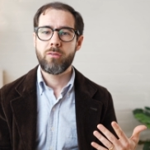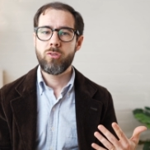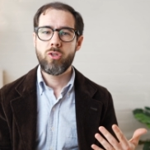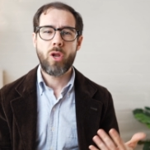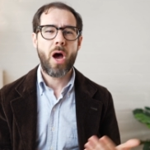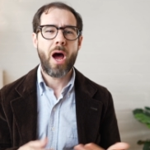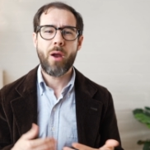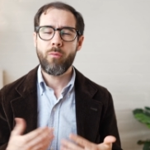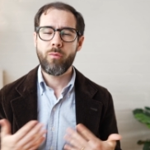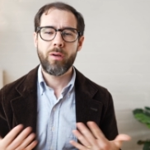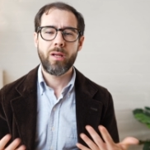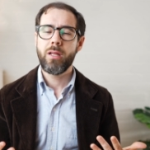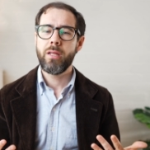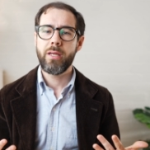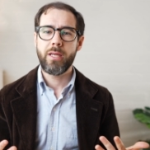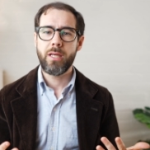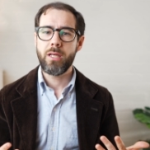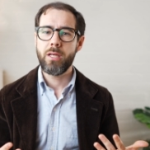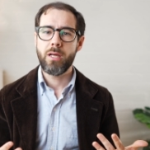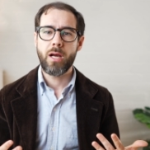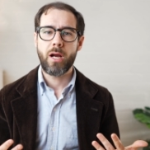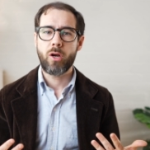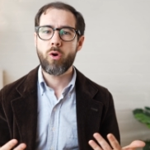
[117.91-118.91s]
not
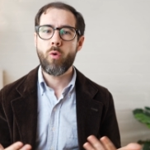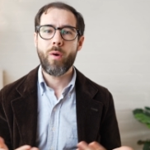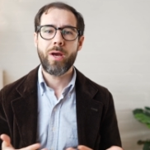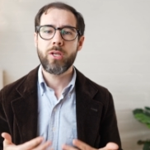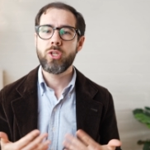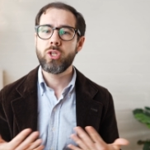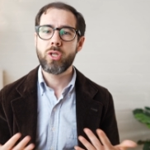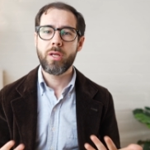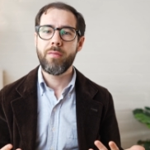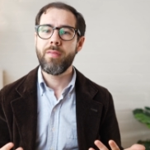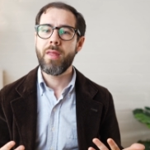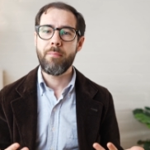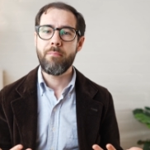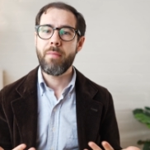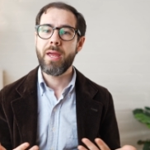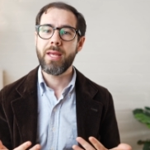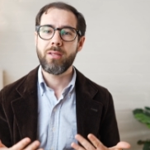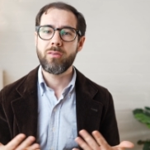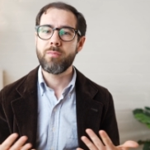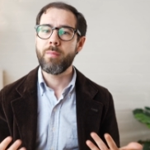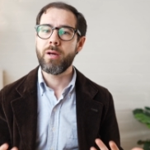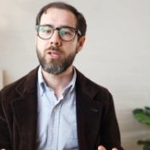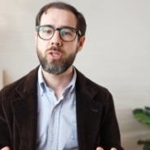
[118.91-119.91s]
really a question that
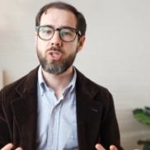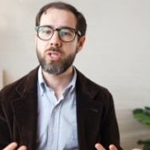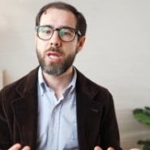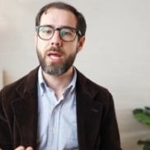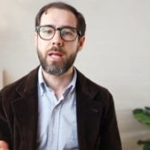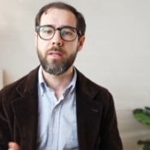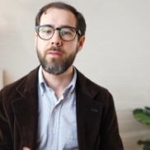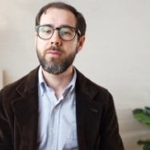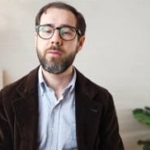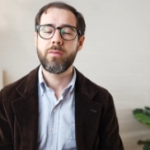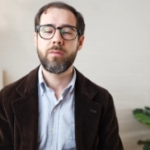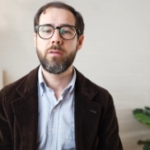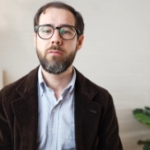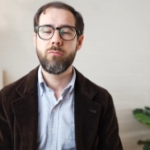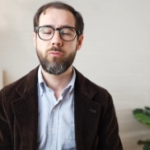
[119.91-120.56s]
makes much sense.